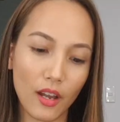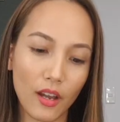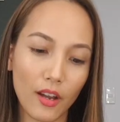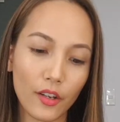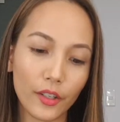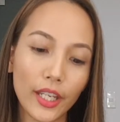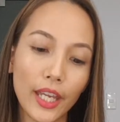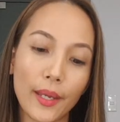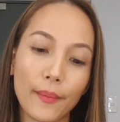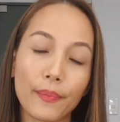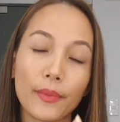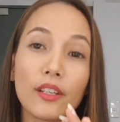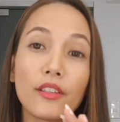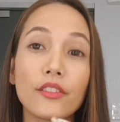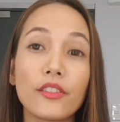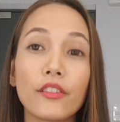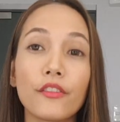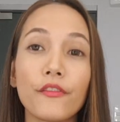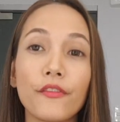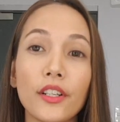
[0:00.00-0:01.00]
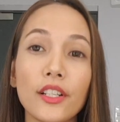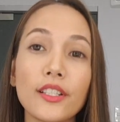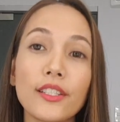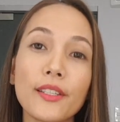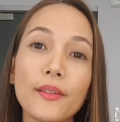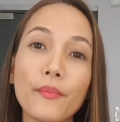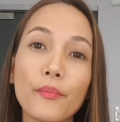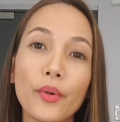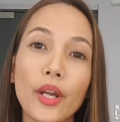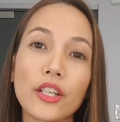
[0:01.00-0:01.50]
Okay, so
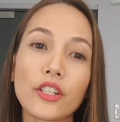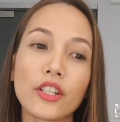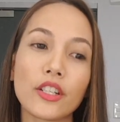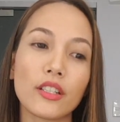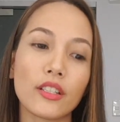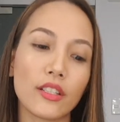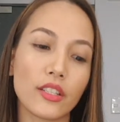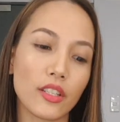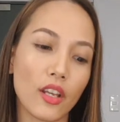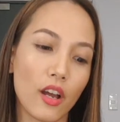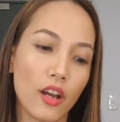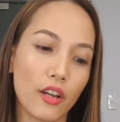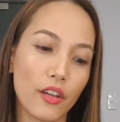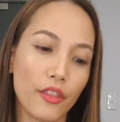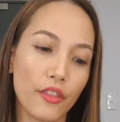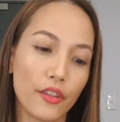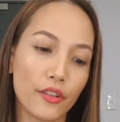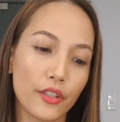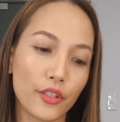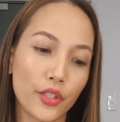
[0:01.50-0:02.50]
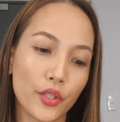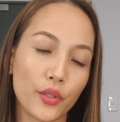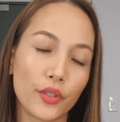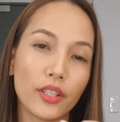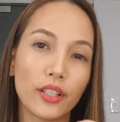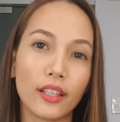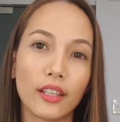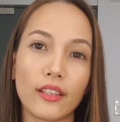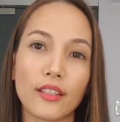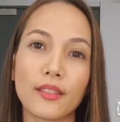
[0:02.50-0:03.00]
first impressions on the
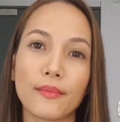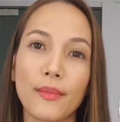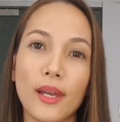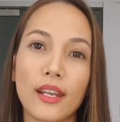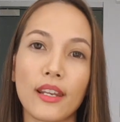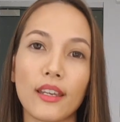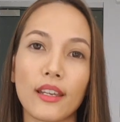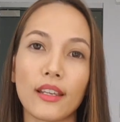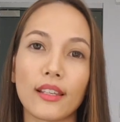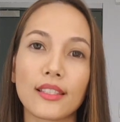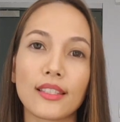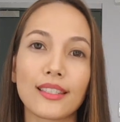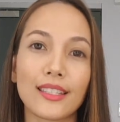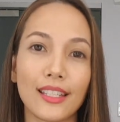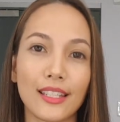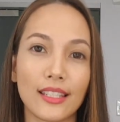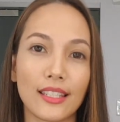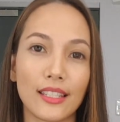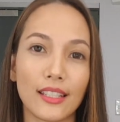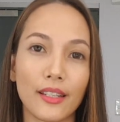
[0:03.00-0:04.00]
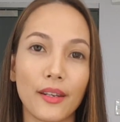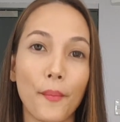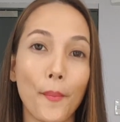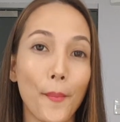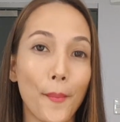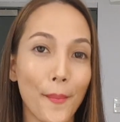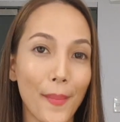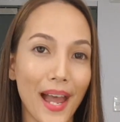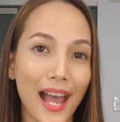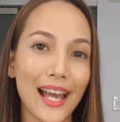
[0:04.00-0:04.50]
Natura Cosmetics Tinted
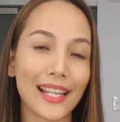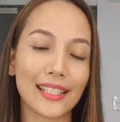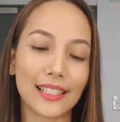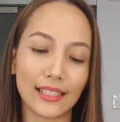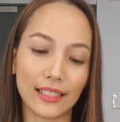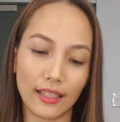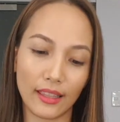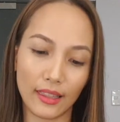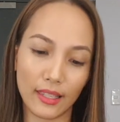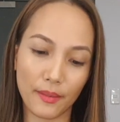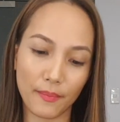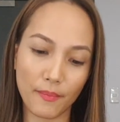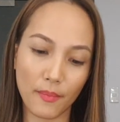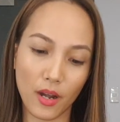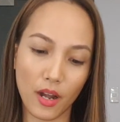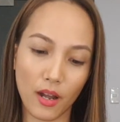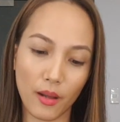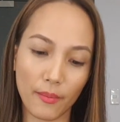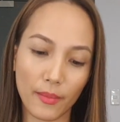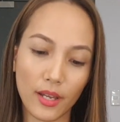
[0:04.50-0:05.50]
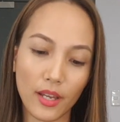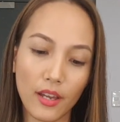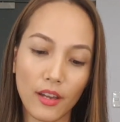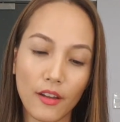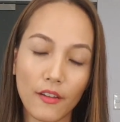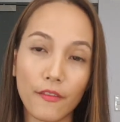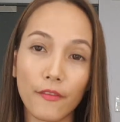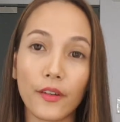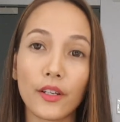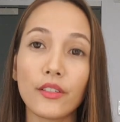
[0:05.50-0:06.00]
Matte Lip Balm.
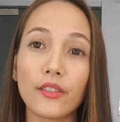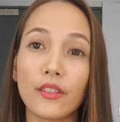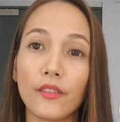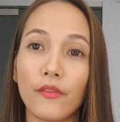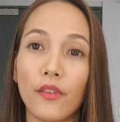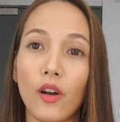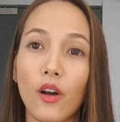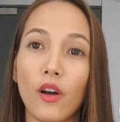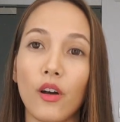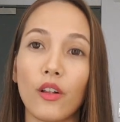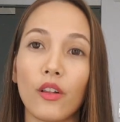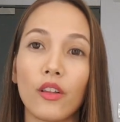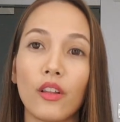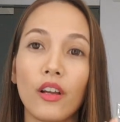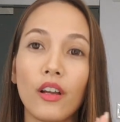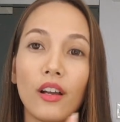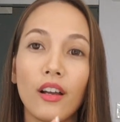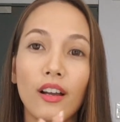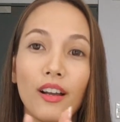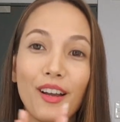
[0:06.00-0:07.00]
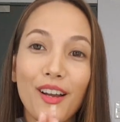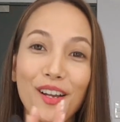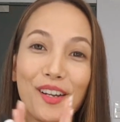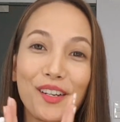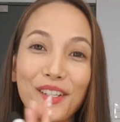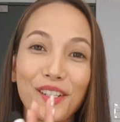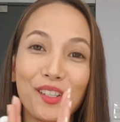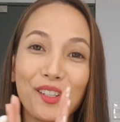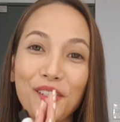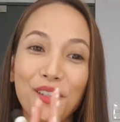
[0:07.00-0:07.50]
First of all,
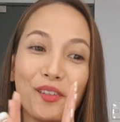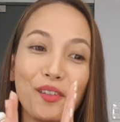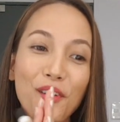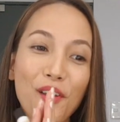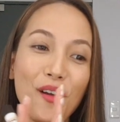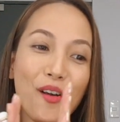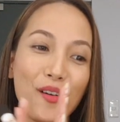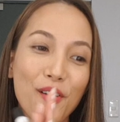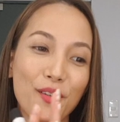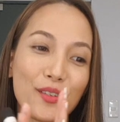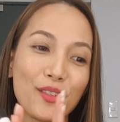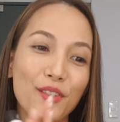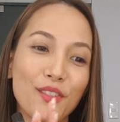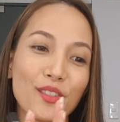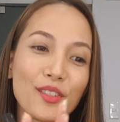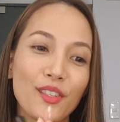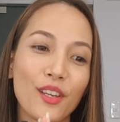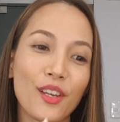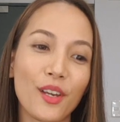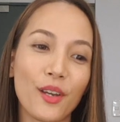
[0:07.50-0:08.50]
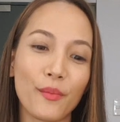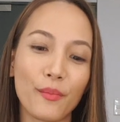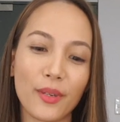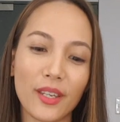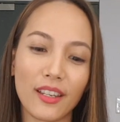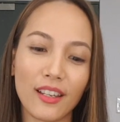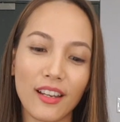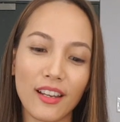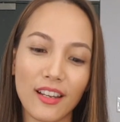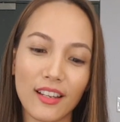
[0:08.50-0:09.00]
kudos,
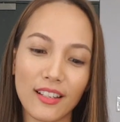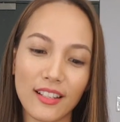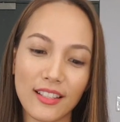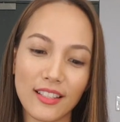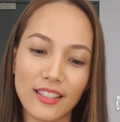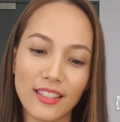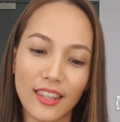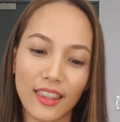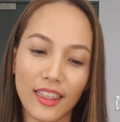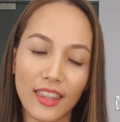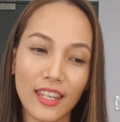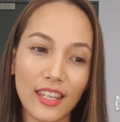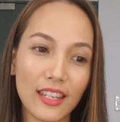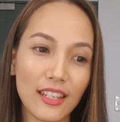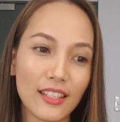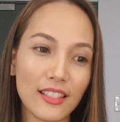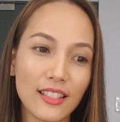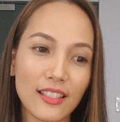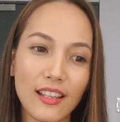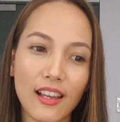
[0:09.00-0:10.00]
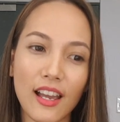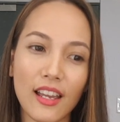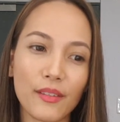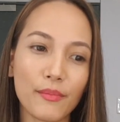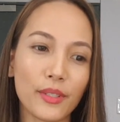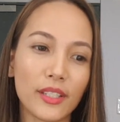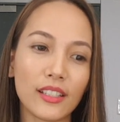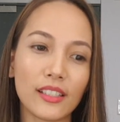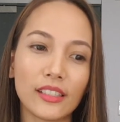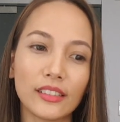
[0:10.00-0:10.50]
because these,
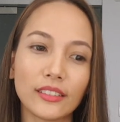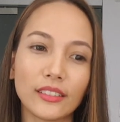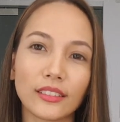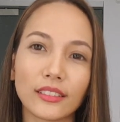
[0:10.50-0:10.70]
I